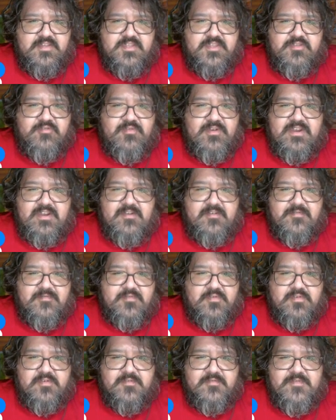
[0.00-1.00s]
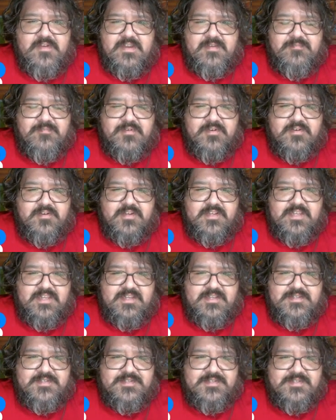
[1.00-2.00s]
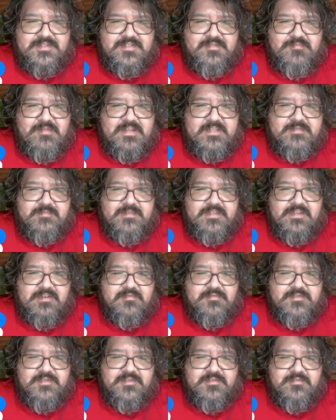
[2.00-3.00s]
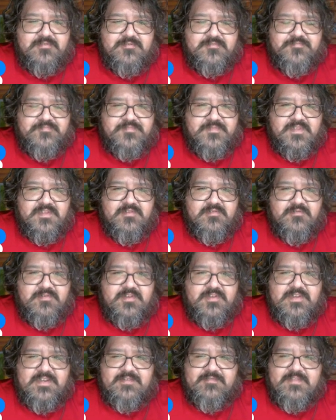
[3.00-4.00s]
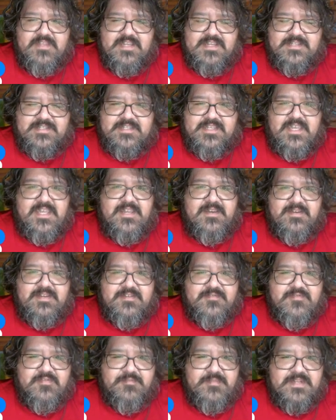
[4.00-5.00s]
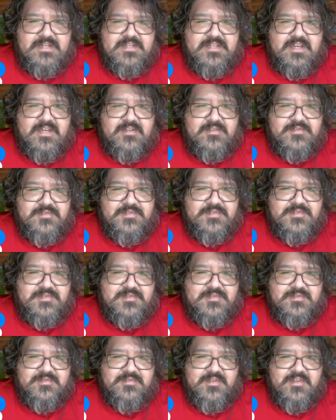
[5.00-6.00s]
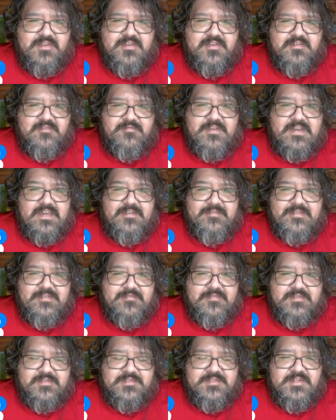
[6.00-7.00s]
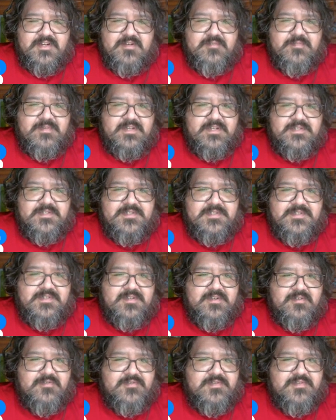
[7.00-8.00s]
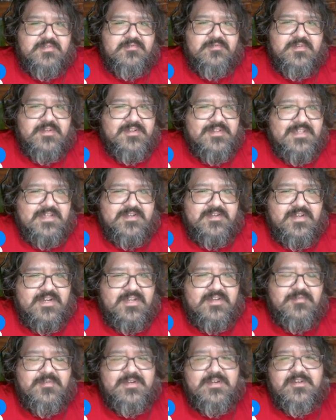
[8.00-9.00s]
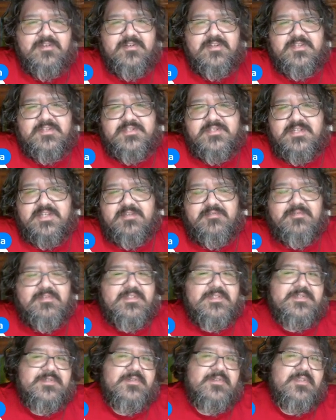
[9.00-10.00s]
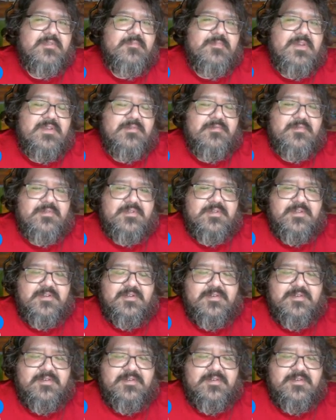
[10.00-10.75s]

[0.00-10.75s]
3 or 4 or 5 Burger Kings to possibly go to, where you have like 10 different McDonald's or 5 different Starbucks to go to, where you're like, no, I don't want to go to the shitty one. Let's go to the better one.